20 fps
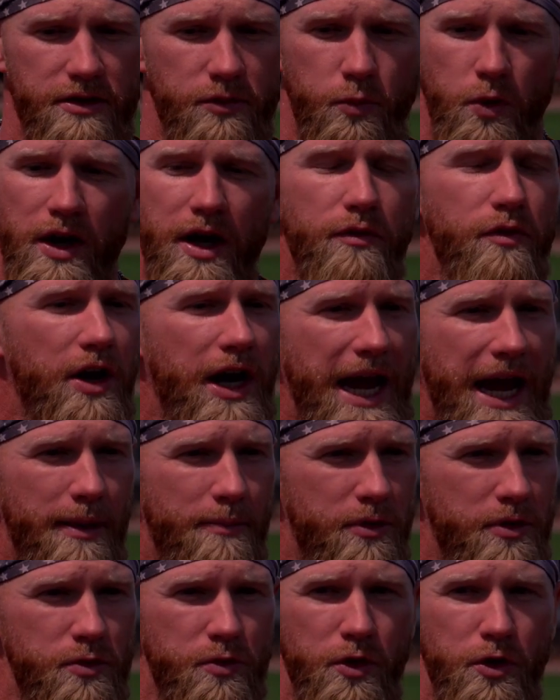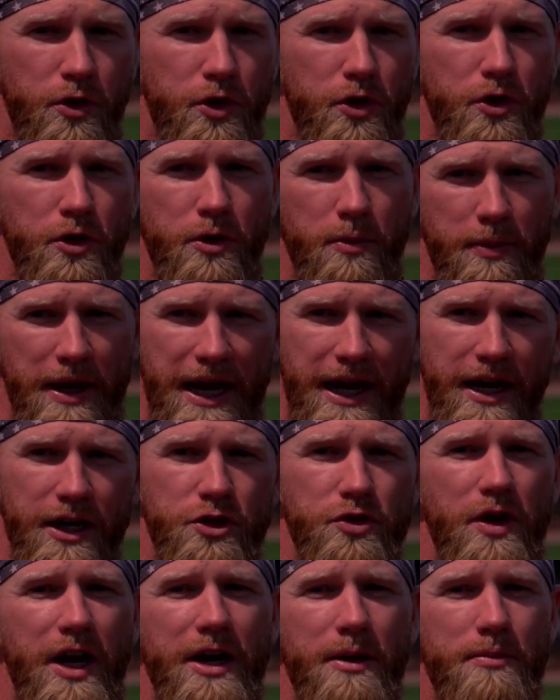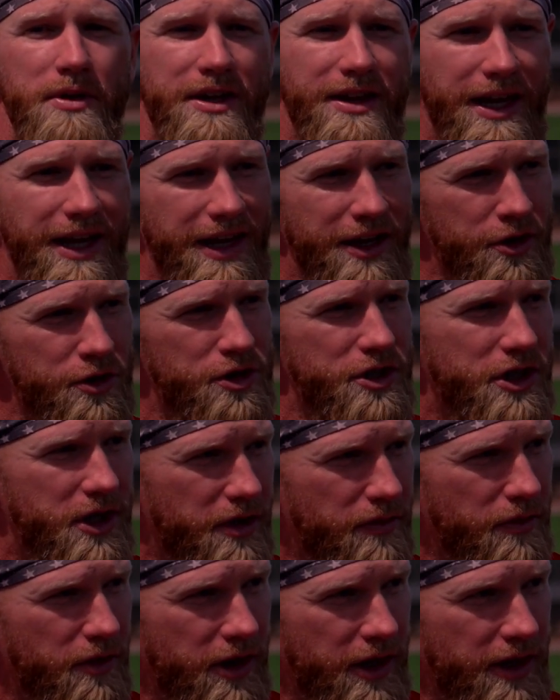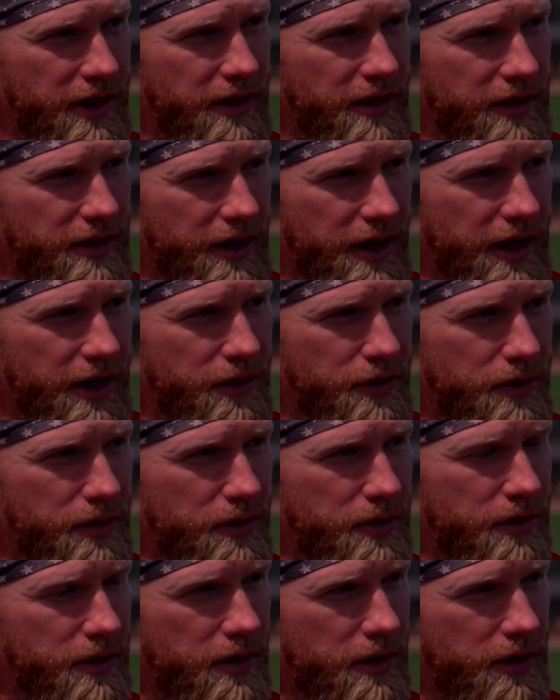whatever happens, whether good or bad, I try to be that energy giver in anything that I do.